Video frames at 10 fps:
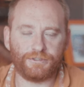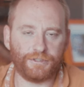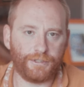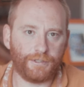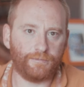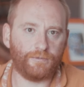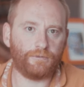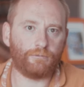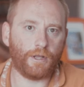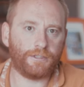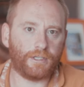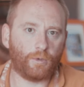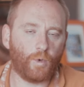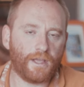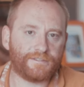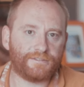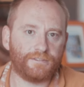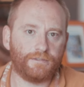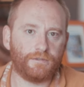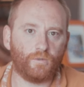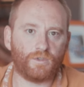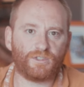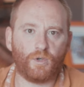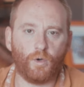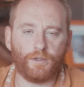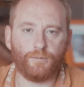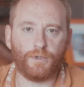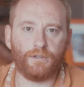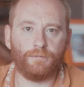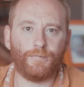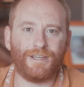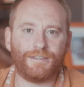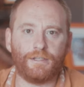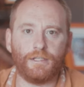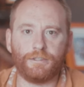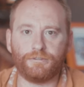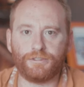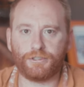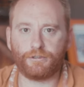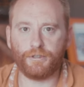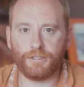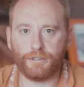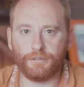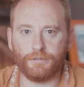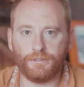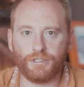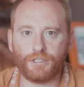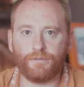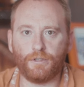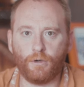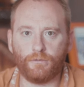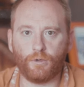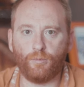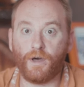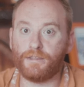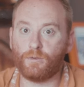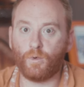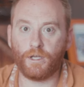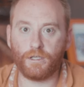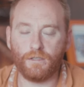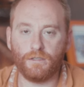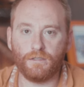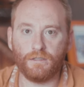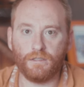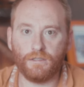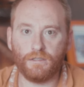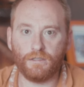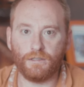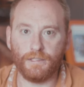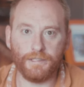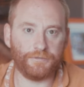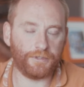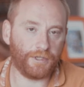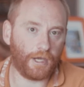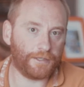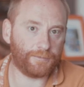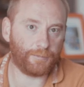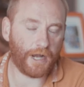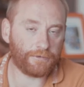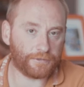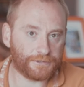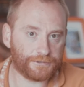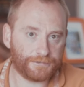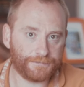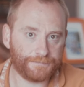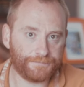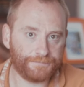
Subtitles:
The term "rotting West" was coined by the literature critic Chevillot, who, by the way, lived and died in Paris.